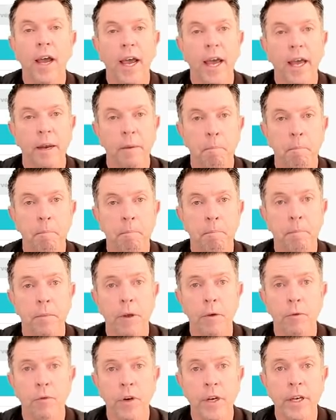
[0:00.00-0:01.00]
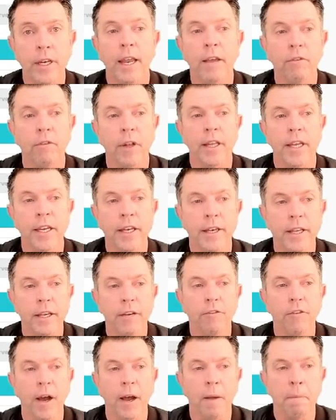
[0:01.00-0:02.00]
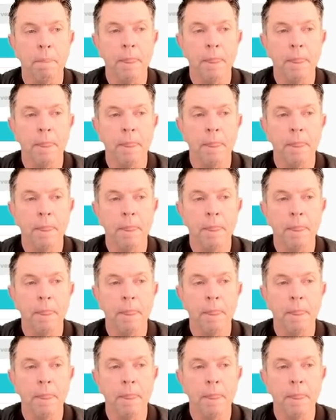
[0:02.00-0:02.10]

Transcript: at a different level in DeFi.